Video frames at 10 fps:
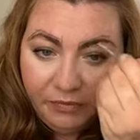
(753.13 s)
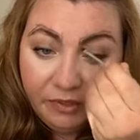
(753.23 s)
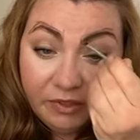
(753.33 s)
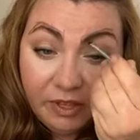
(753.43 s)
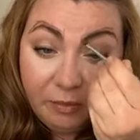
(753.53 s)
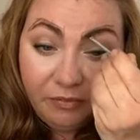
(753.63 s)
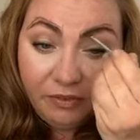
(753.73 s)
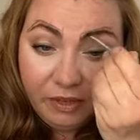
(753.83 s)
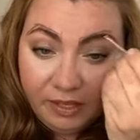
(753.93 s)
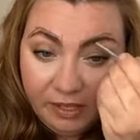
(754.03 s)
Just keep
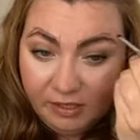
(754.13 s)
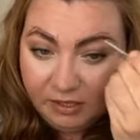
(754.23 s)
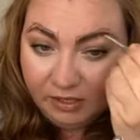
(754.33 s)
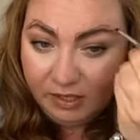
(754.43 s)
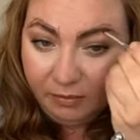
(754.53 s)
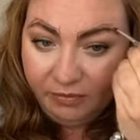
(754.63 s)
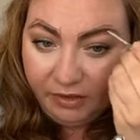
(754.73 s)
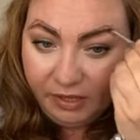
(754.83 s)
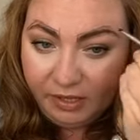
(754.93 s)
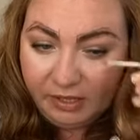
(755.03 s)
filling. Just keep
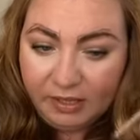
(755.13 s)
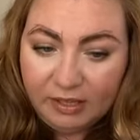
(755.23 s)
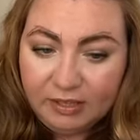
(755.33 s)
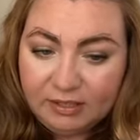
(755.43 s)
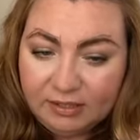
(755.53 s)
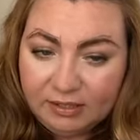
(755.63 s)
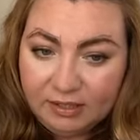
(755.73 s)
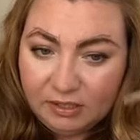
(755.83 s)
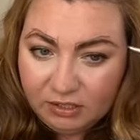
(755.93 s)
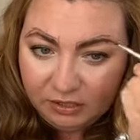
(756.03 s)
filling. Like
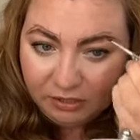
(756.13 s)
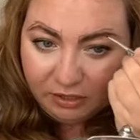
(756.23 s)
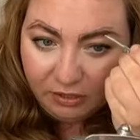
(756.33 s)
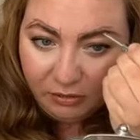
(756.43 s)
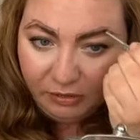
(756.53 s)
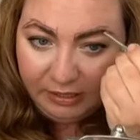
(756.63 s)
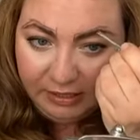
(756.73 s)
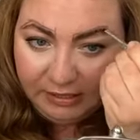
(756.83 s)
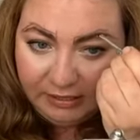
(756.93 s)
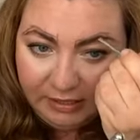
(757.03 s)
it's so
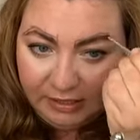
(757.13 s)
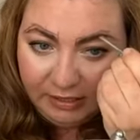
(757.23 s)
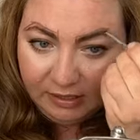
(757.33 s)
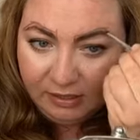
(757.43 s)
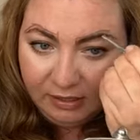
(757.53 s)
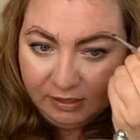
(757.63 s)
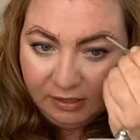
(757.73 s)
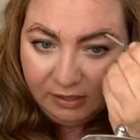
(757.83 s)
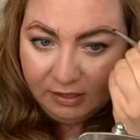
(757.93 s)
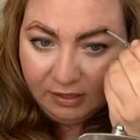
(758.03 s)
easy.
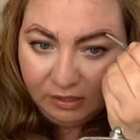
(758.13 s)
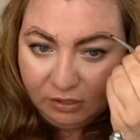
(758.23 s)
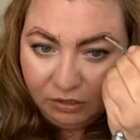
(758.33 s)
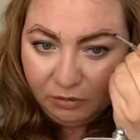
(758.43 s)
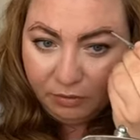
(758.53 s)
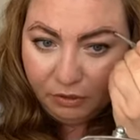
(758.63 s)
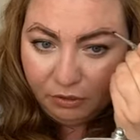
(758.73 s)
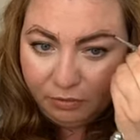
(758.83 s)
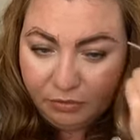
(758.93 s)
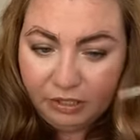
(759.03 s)
Like super,
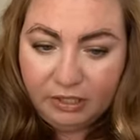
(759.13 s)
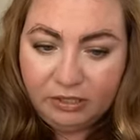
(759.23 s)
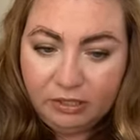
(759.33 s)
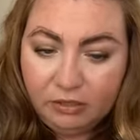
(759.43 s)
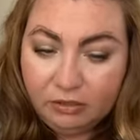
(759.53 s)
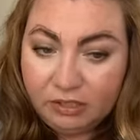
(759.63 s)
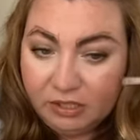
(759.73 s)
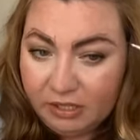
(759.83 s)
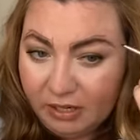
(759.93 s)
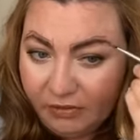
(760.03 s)
super easy. You'll
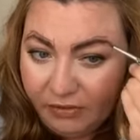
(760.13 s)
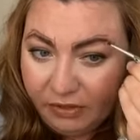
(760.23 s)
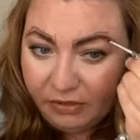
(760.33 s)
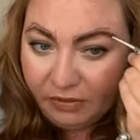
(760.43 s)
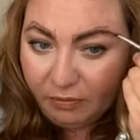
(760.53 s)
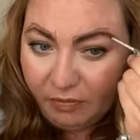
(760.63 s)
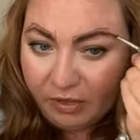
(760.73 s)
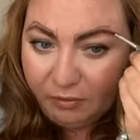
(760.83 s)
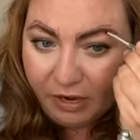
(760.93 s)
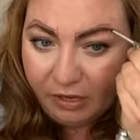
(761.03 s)
see the difference from
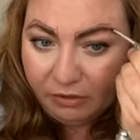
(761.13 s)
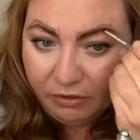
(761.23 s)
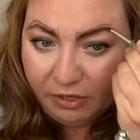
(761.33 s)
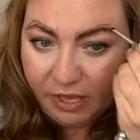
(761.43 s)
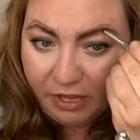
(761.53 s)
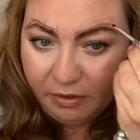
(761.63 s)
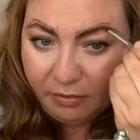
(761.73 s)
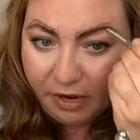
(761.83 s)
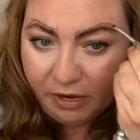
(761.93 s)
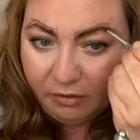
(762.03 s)
one brow to the other
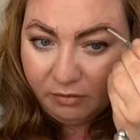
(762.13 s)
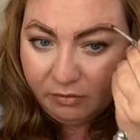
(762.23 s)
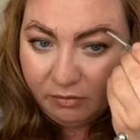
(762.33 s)
brow.